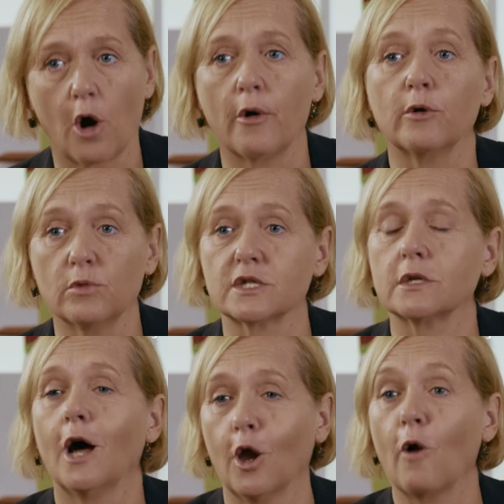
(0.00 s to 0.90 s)
coroner was
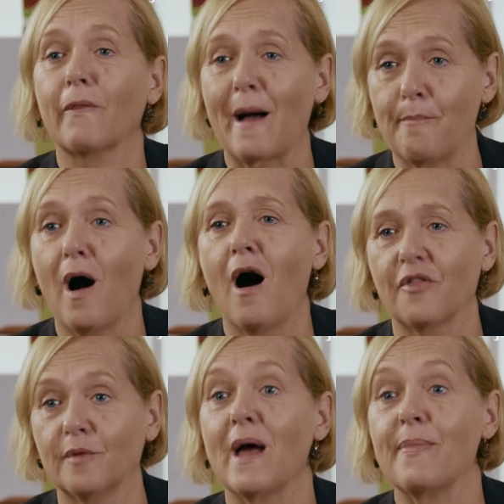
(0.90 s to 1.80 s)
along that
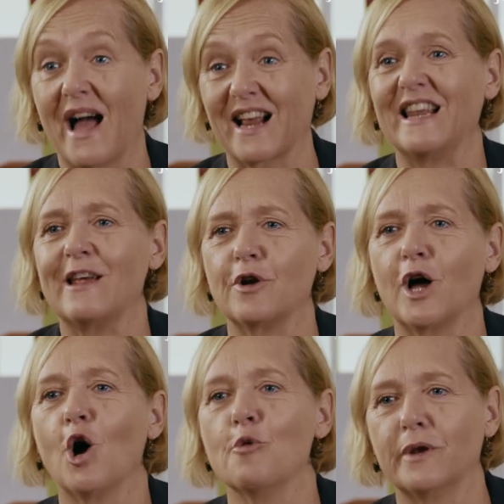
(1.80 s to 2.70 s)
path and made that clear in
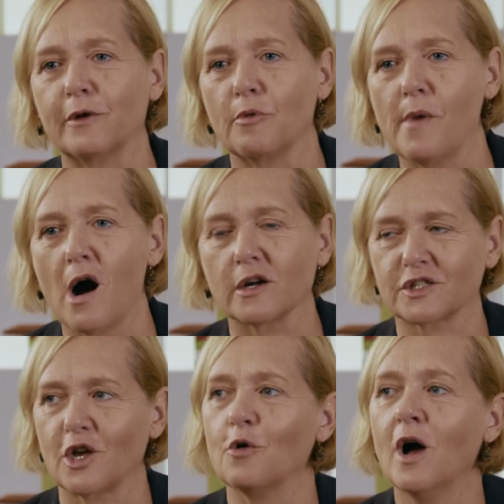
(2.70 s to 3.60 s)
her opening mm-hmm.
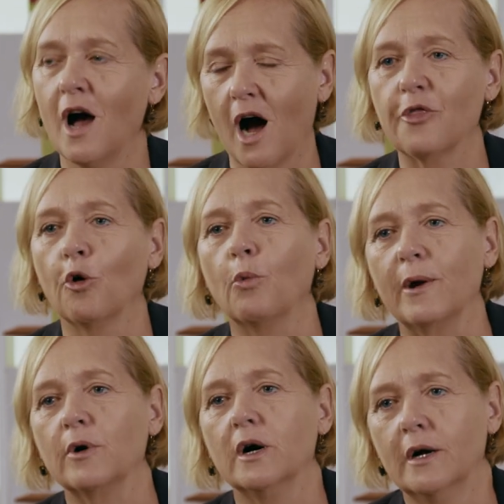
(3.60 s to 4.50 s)
remarks. So I thought
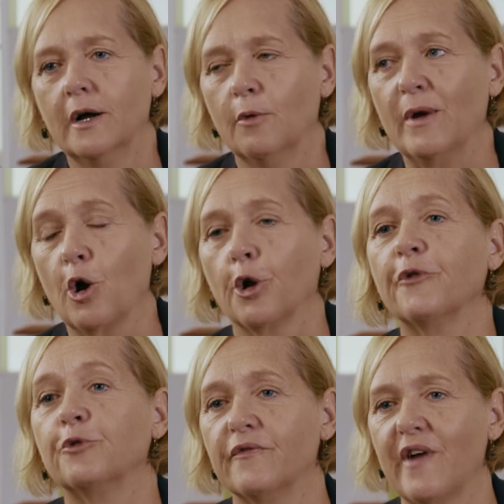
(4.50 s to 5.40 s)
we got
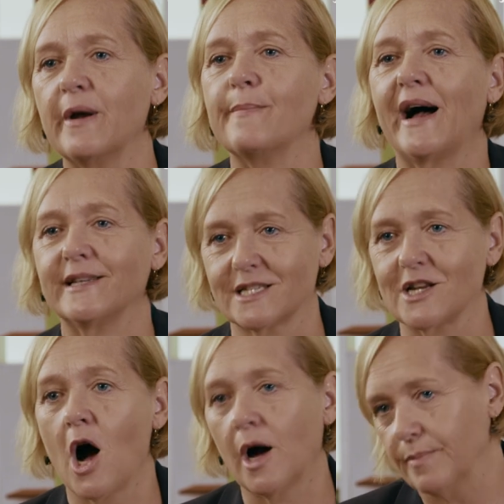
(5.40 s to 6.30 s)
off to a very bad
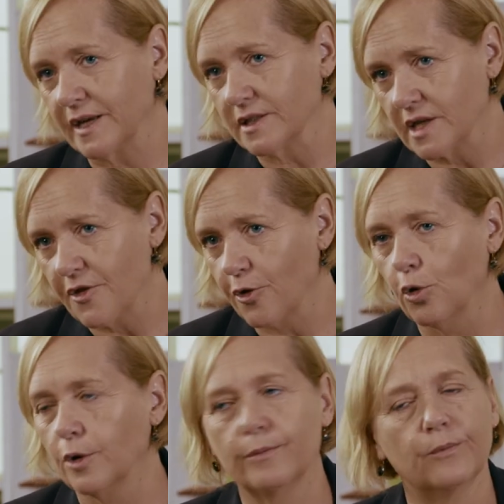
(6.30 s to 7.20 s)
start, because I
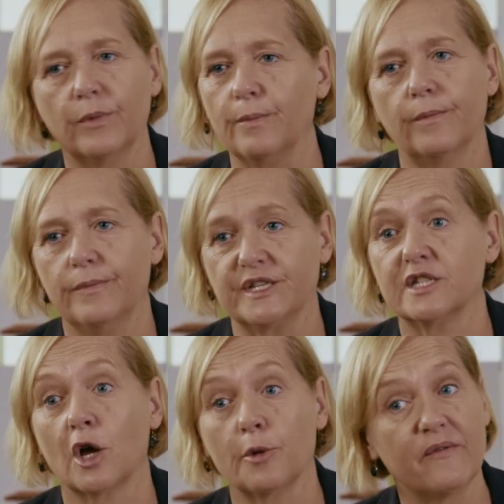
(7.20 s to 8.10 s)
thought this
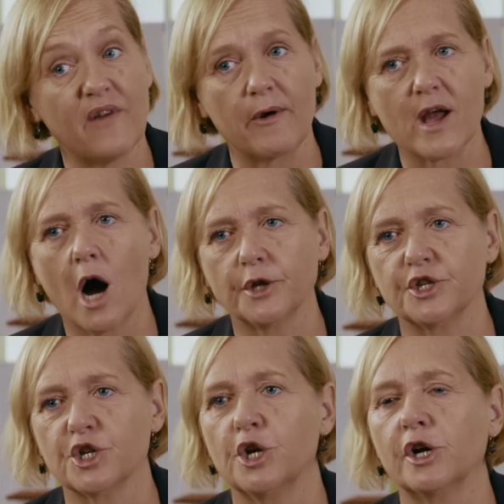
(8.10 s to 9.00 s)
is going to be very hard
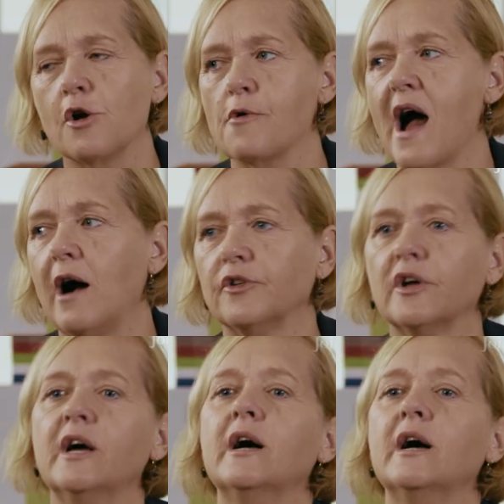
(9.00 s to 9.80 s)
to turn her around.